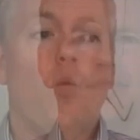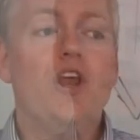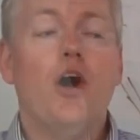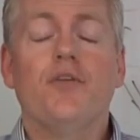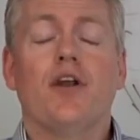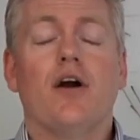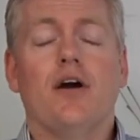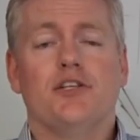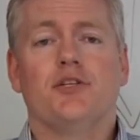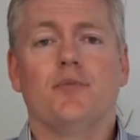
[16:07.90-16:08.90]
We know that our
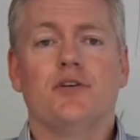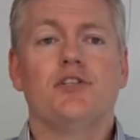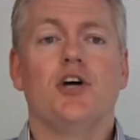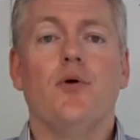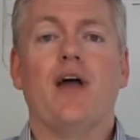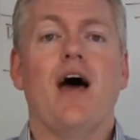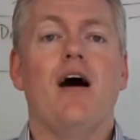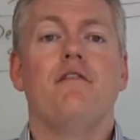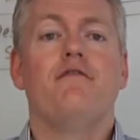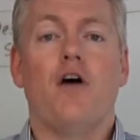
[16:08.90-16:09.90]
customers don't
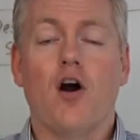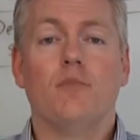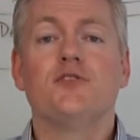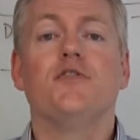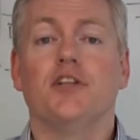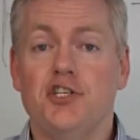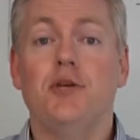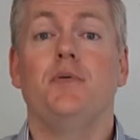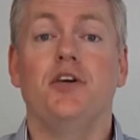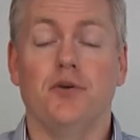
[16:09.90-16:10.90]
have farms full of
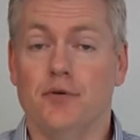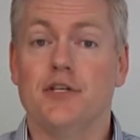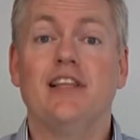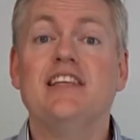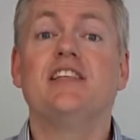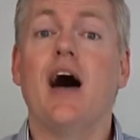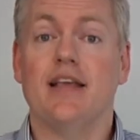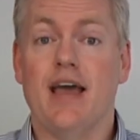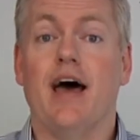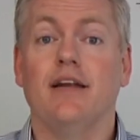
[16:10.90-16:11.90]
GPUs, at least
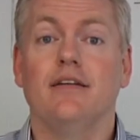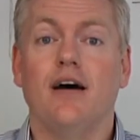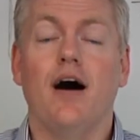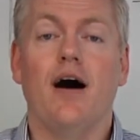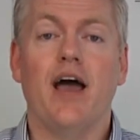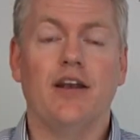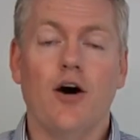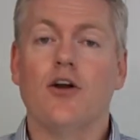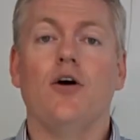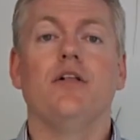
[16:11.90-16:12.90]
not yet. And
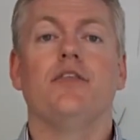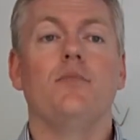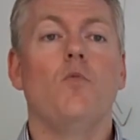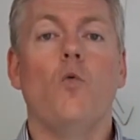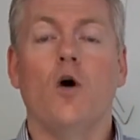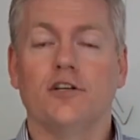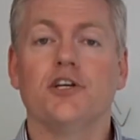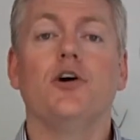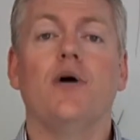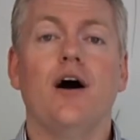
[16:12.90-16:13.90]
not all of them want to
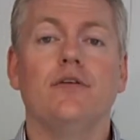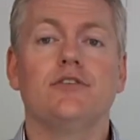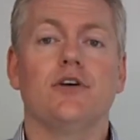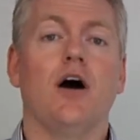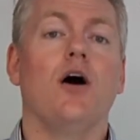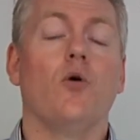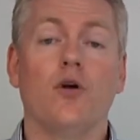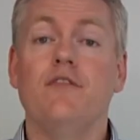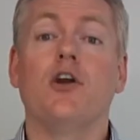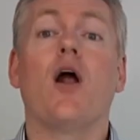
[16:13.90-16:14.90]
go out or
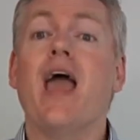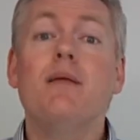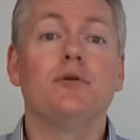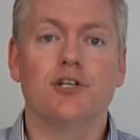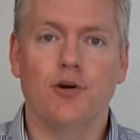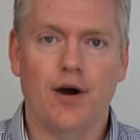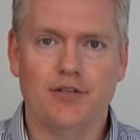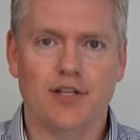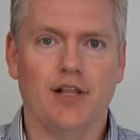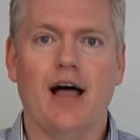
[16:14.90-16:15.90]
even are able to go out
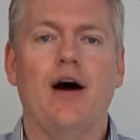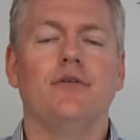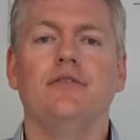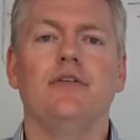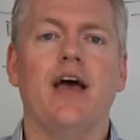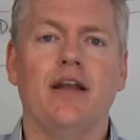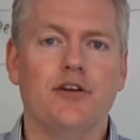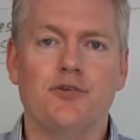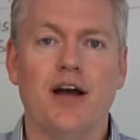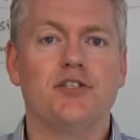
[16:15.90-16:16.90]
to the cloud and, and
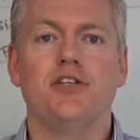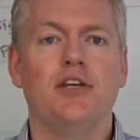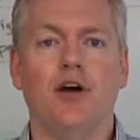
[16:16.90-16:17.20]
address